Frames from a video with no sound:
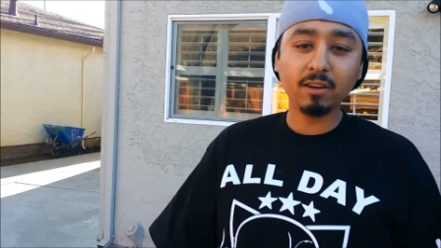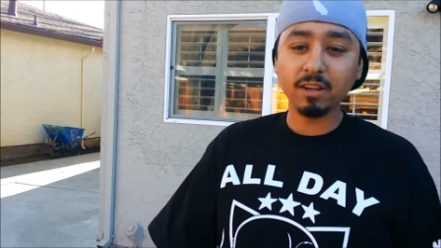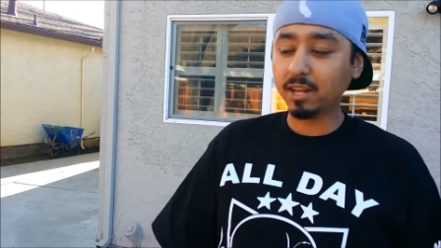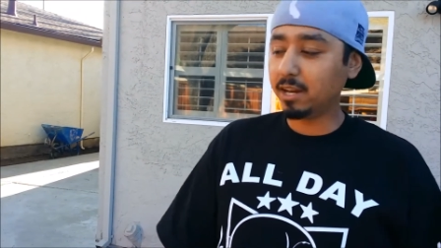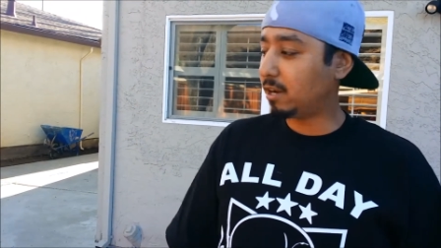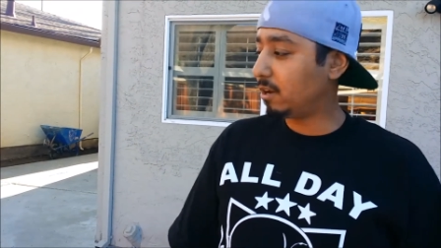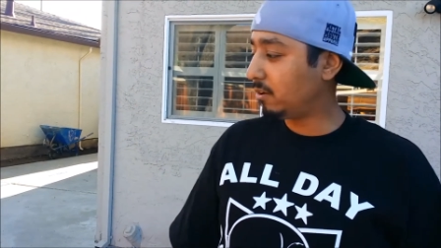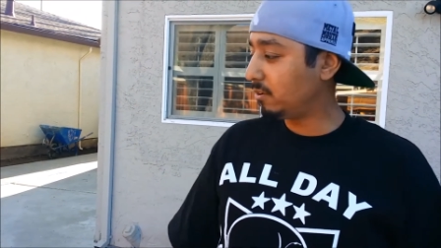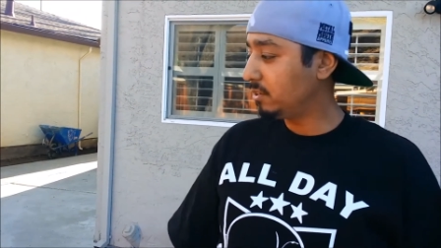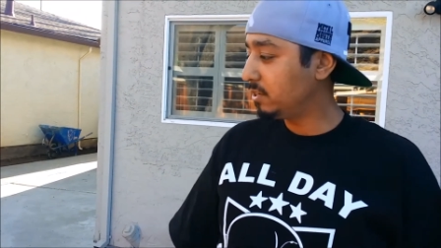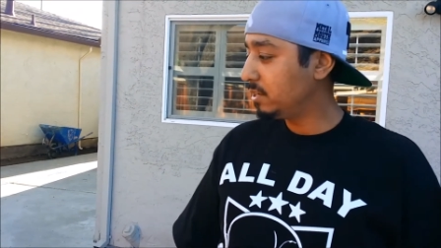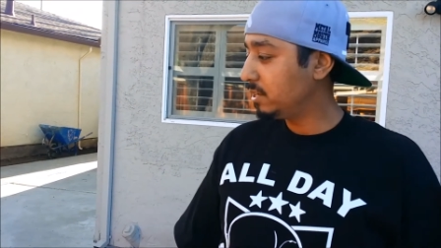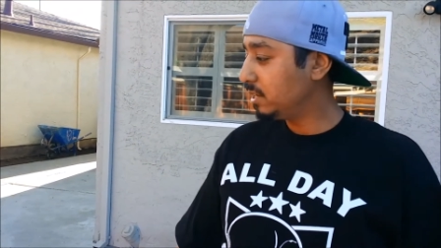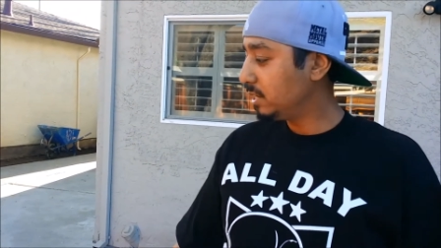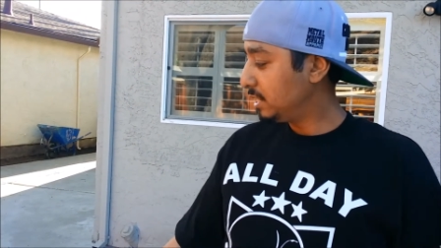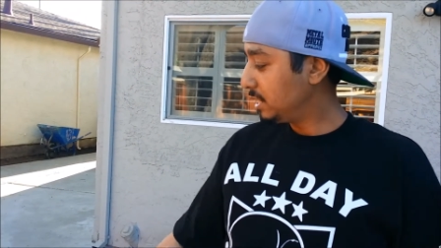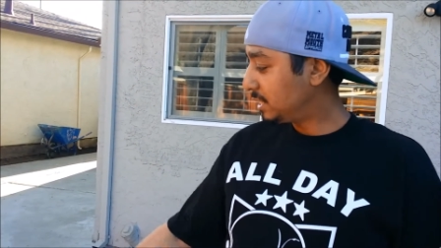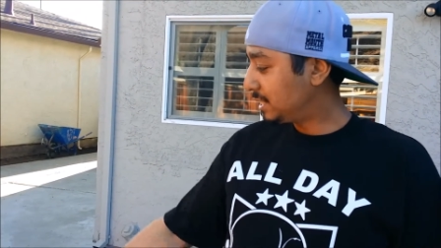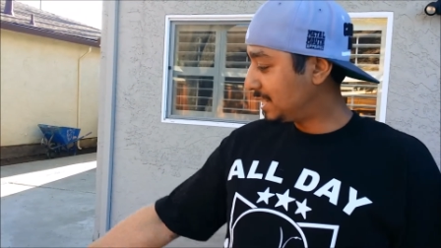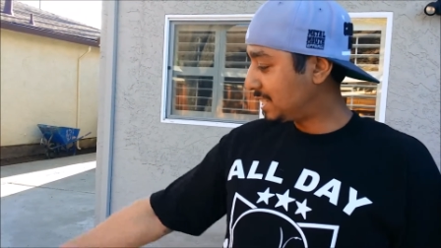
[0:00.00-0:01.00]
you know,
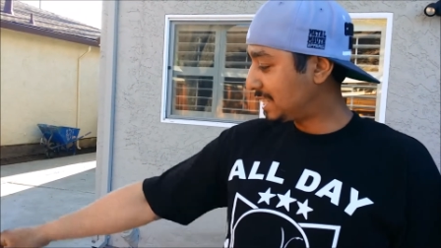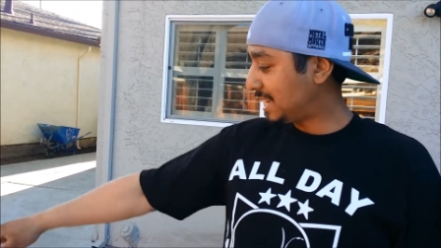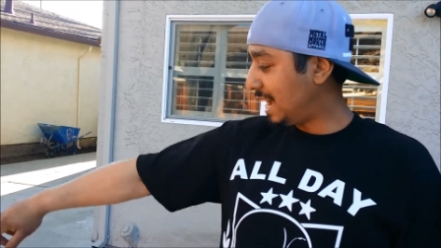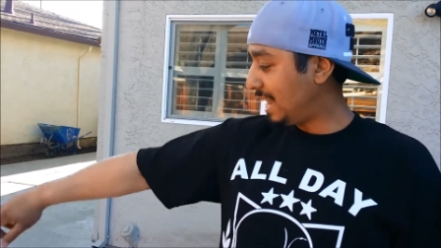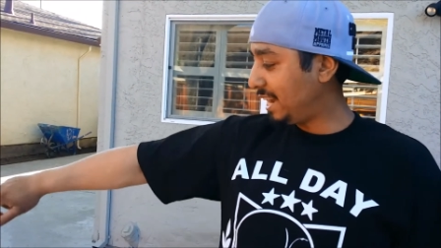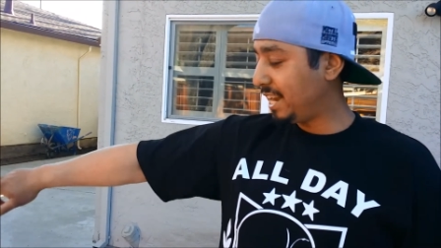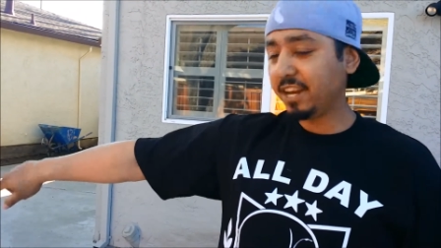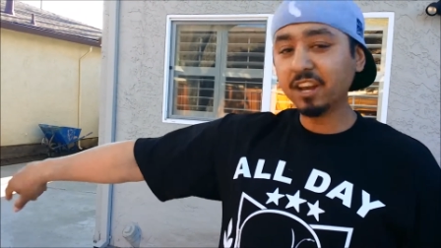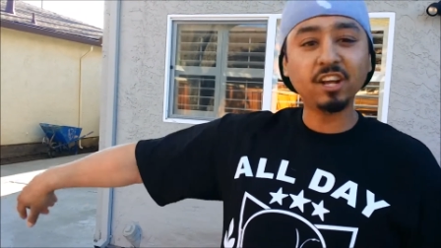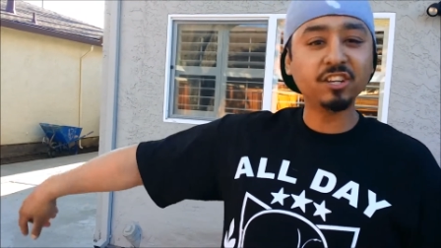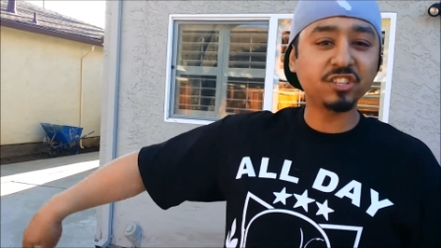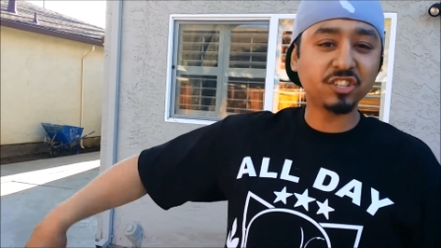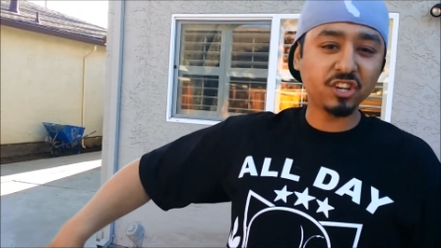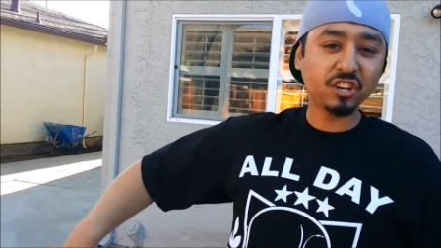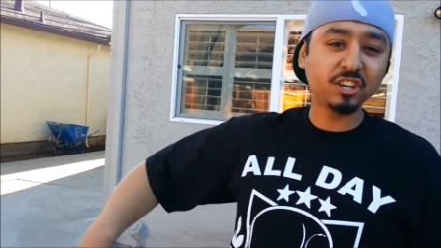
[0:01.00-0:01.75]
deciding on certain